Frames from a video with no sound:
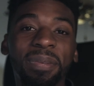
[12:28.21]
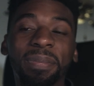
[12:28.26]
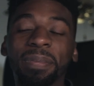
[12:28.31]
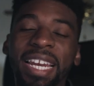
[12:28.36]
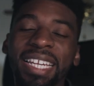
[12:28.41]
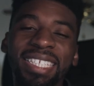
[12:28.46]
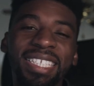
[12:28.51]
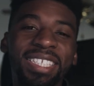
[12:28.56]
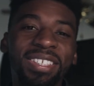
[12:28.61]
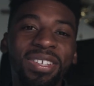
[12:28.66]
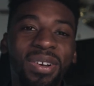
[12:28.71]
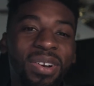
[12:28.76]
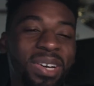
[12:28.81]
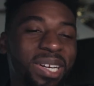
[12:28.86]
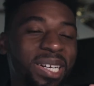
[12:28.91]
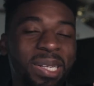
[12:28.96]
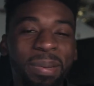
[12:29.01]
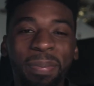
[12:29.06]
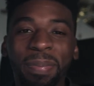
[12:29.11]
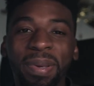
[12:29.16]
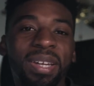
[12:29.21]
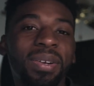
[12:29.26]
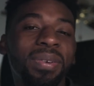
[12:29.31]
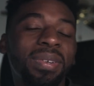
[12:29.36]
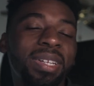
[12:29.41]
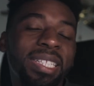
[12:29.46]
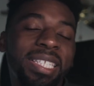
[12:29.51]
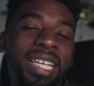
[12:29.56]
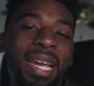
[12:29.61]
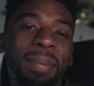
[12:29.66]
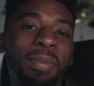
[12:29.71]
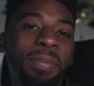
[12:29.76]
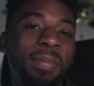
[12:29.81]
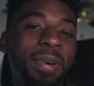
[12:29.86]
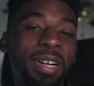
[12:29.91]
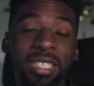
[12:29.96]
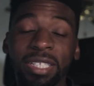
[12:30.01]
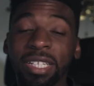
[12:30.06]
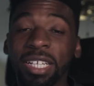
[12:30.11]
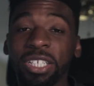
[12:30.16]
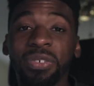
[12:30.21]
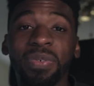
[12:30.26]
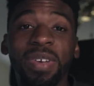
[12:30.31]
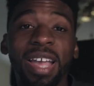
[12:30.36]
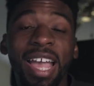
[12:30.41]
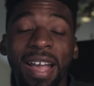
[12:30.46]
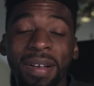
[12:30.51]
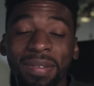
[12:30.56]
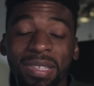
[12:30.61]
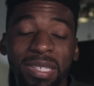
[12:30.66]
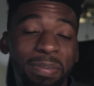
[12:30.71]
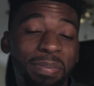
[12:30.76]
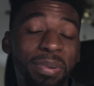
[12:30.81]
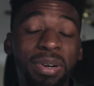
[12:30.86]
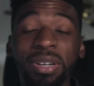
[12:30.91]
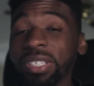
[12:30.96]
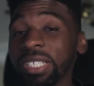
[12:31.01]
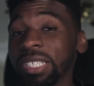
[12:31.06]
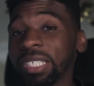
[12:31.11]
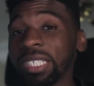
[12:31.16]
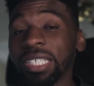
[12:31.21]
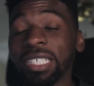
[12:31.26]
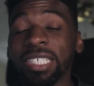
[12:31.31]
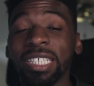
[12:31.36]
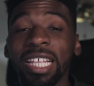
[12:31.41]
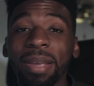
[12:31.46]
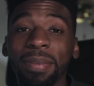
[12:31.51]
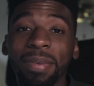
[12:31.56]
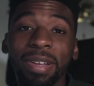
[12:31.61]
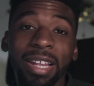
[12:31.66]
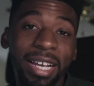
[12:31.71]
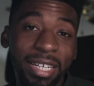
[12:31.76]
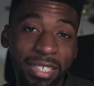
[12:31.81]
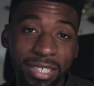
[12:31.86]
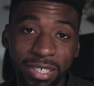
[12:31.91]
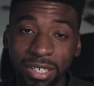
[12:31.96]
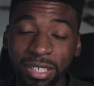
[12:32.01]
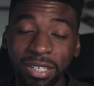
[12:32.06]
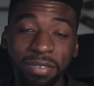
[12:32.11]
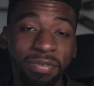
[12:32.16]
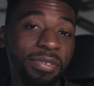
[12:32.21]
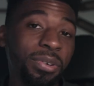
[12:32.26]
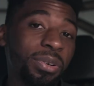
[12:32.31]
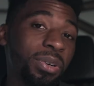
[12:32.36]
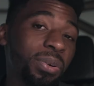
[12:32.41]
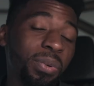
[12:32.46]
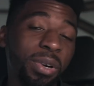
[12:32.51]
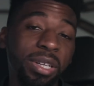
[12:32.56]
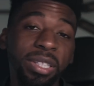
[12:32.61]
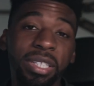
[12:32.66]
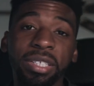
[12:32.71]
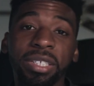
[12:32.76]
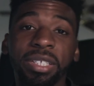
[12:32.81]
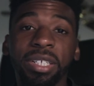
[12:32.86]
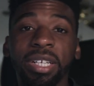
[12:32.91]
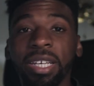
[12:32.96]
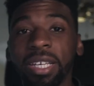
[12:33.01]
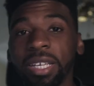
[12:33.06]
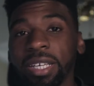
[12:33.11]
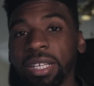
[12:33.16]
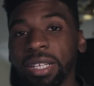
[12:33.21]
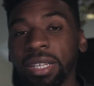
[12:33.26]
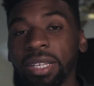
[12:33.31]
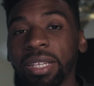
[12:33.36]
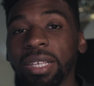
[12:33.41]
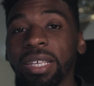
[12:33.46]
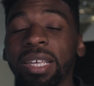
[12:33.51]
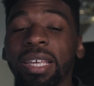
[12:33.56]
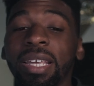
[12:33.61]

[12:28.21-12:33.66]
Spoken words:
And this is all going to depend on the type of budget that you have to purchase a stabilizer in the field of work that you're in.